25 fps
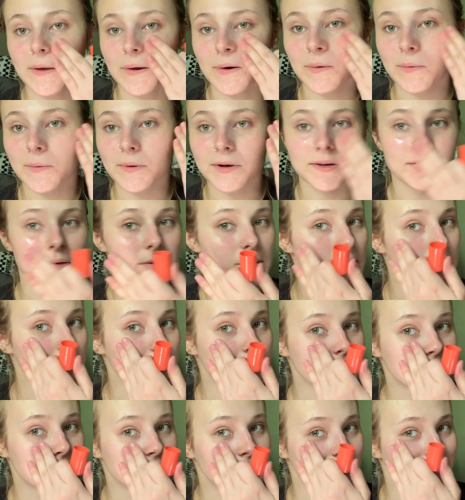don't want to know how
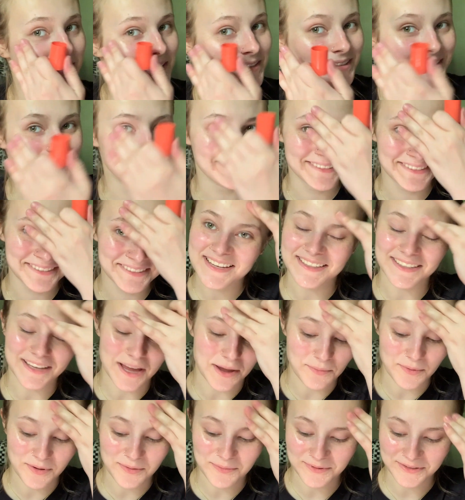much it is because
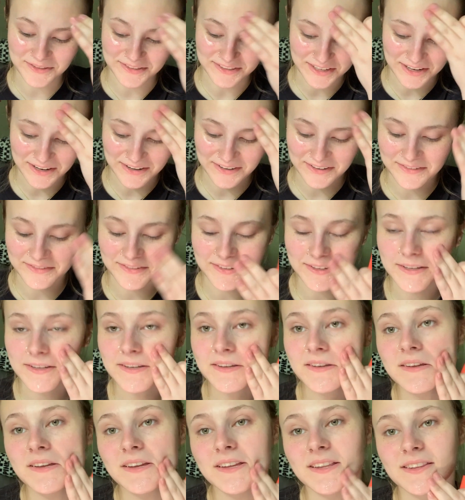I'm almost out of
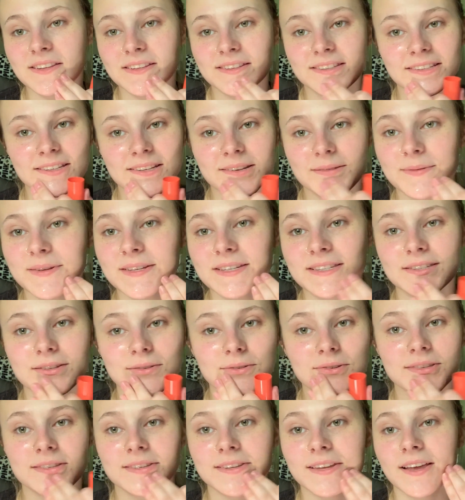it and that's gonna be
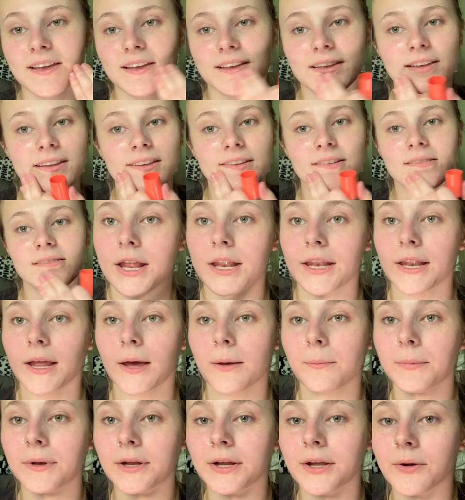so sad. Now
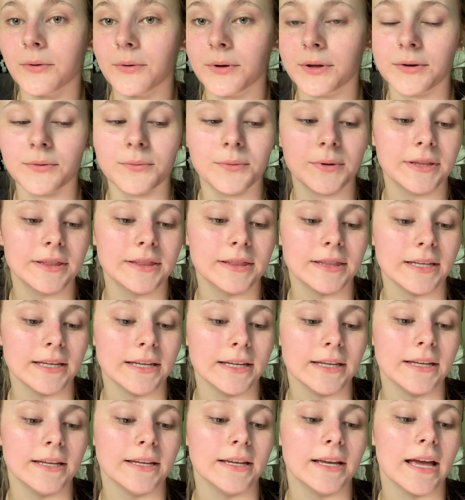I'm gonna go in with
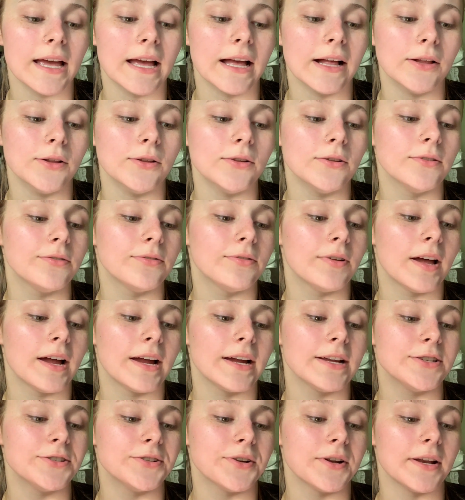the e.l.f.
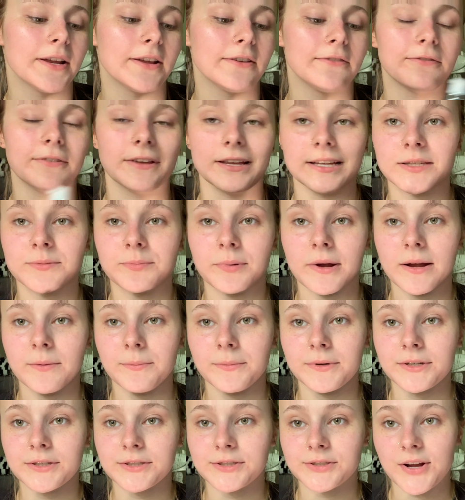Hydrating Face
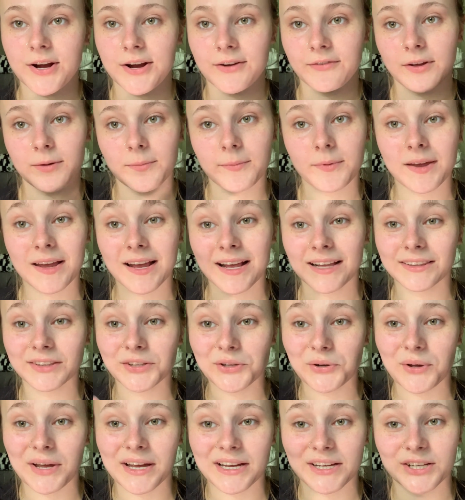Primer. Sorry if I'm being a
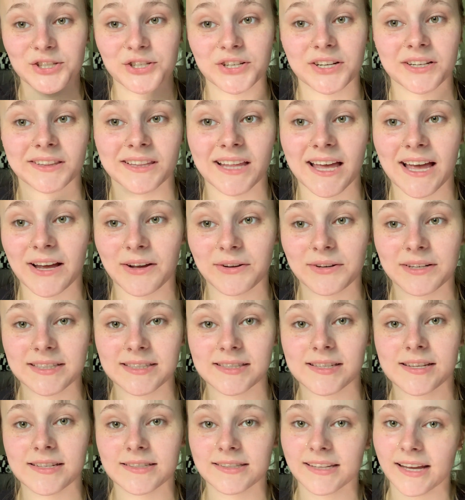little extra loud.
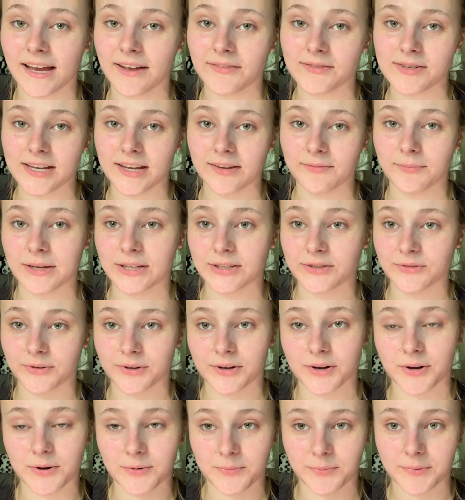It's because I have to have my
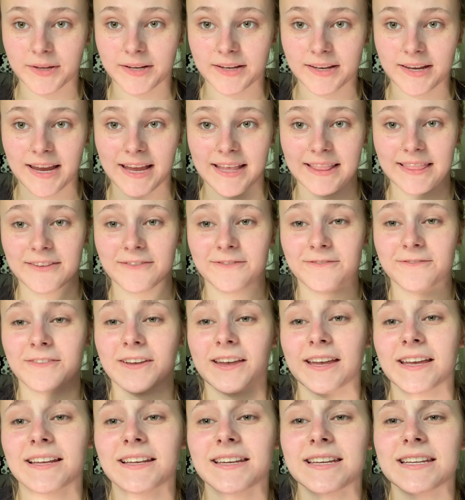door open and the
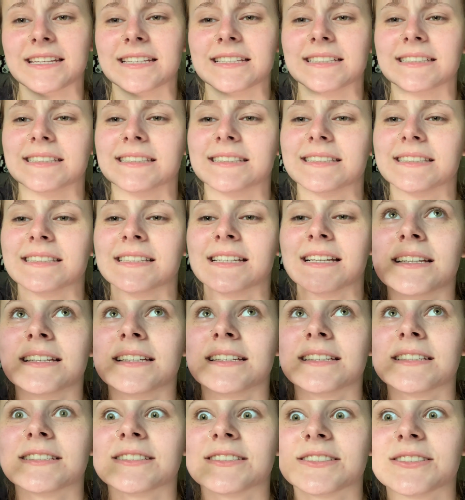fan is
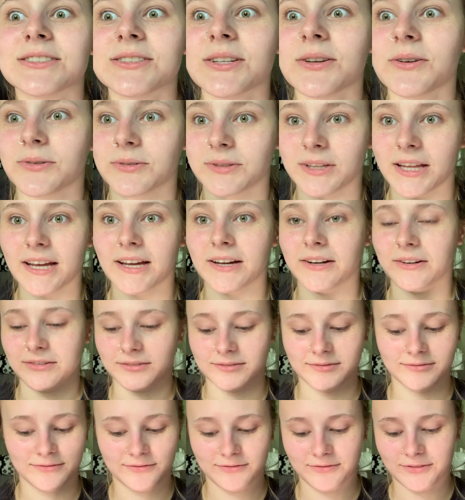so
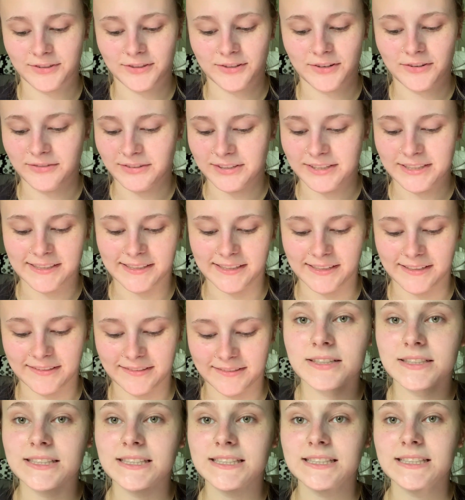loud for no
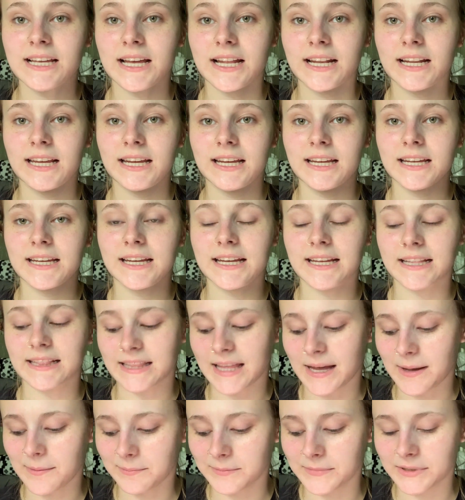reason. It's gonna get
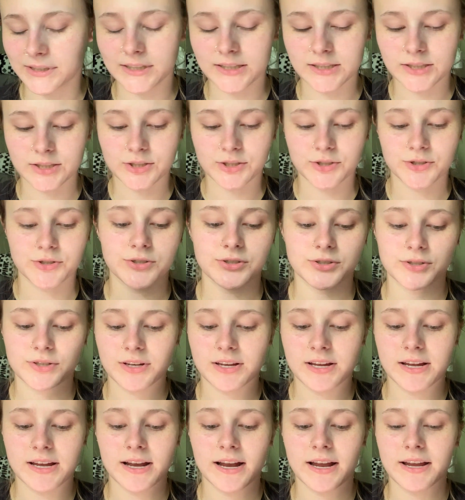that much,
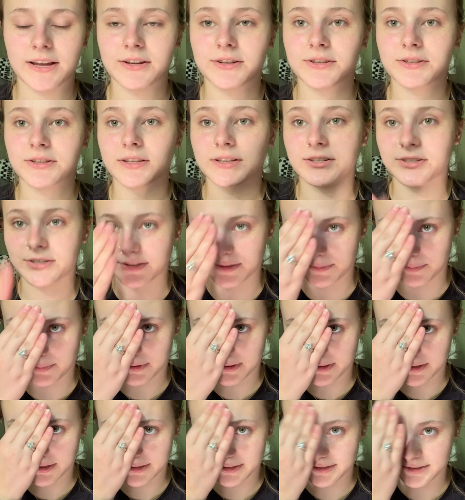and I usually just
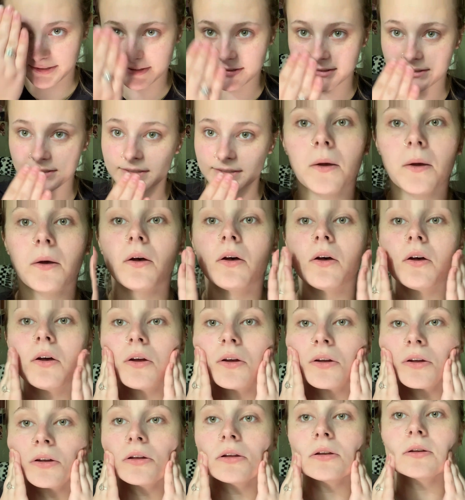put this
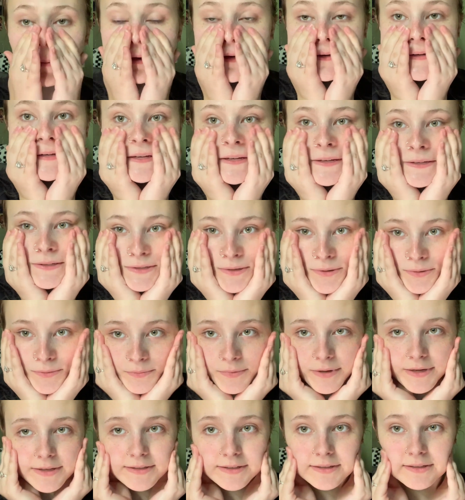on my T-zone
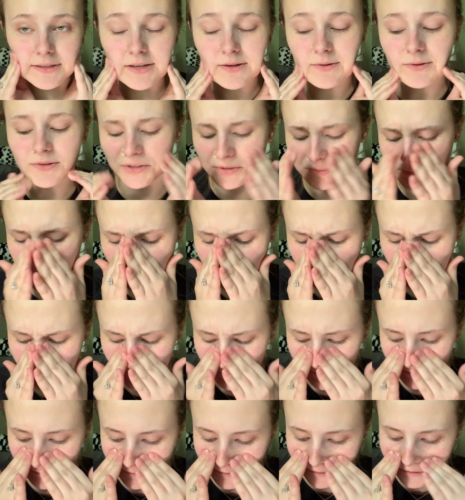basically, which is probably
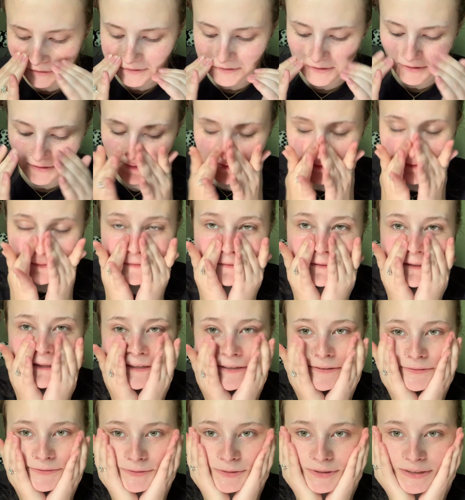not a good idea since I
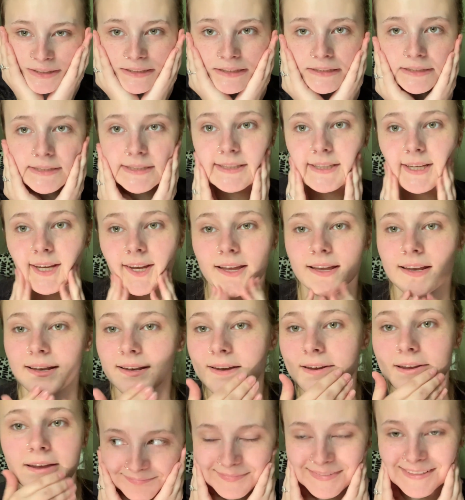have oily
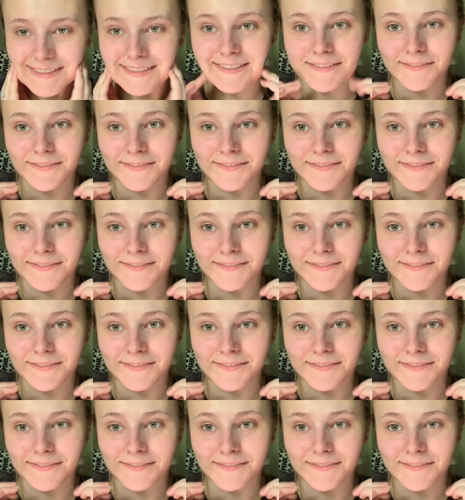skin, but it's